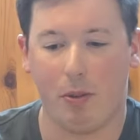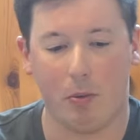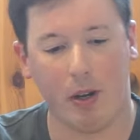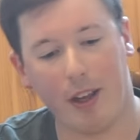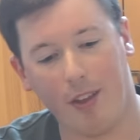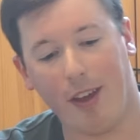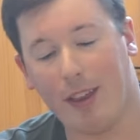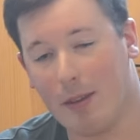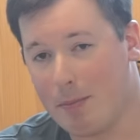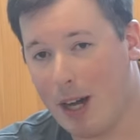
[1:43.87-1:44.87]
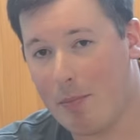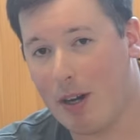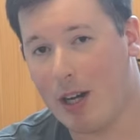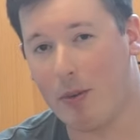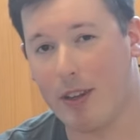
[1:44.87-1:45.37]
the rings, and the
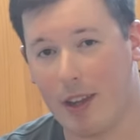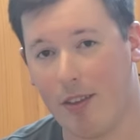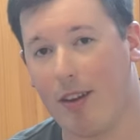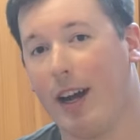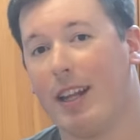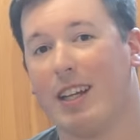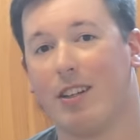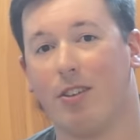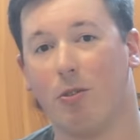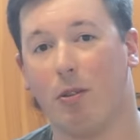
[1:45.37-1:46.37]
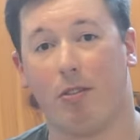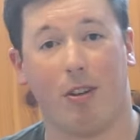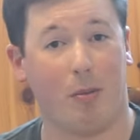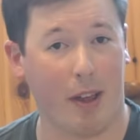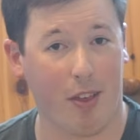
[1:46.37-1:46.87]
bipod were things that I elected to
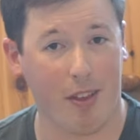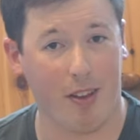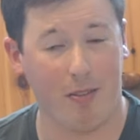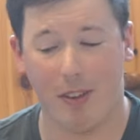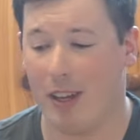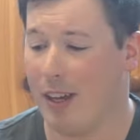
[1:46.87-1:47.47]
install myself.